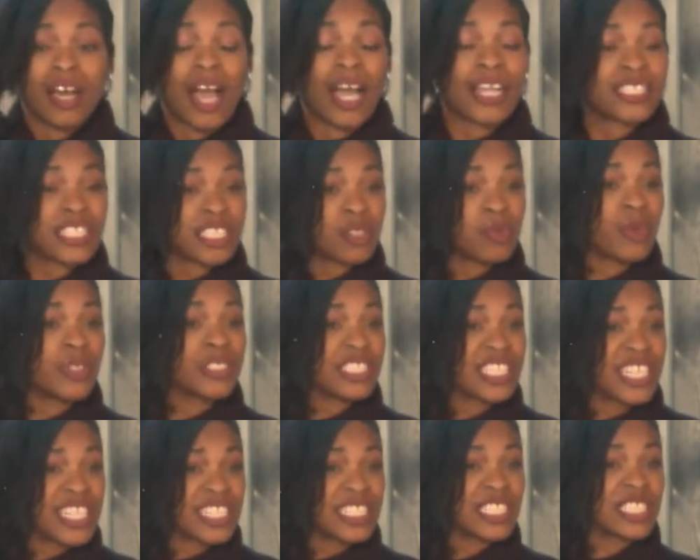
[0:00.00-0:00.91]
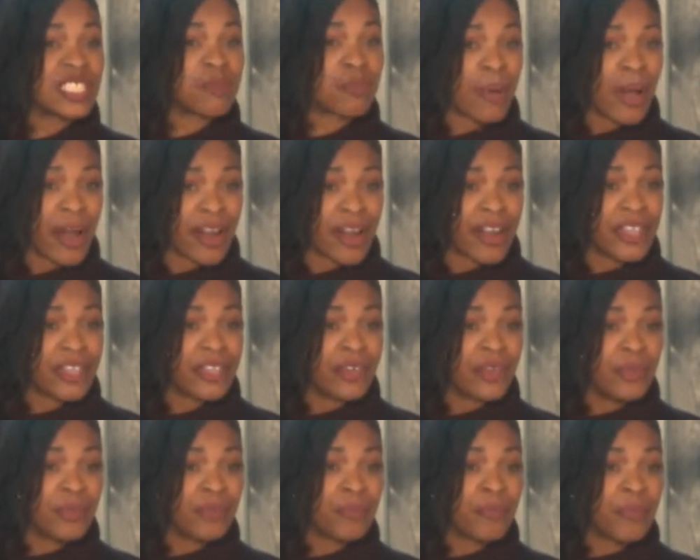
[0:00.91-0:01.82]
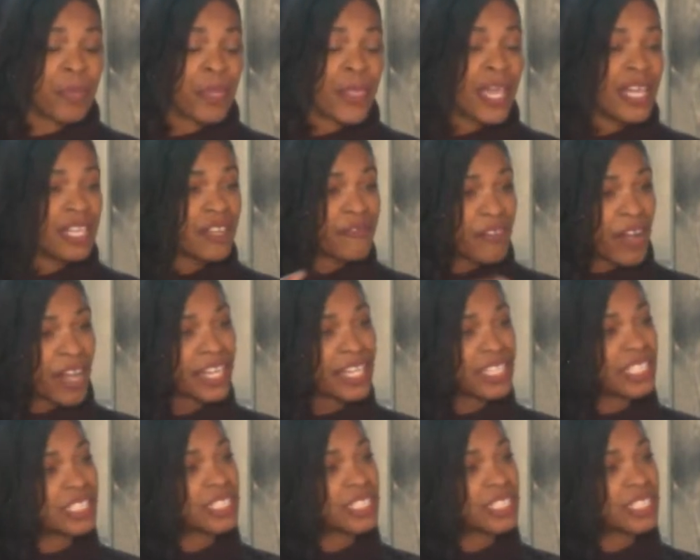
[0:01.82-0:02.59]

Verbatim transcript: I just want to inspire you. And if I can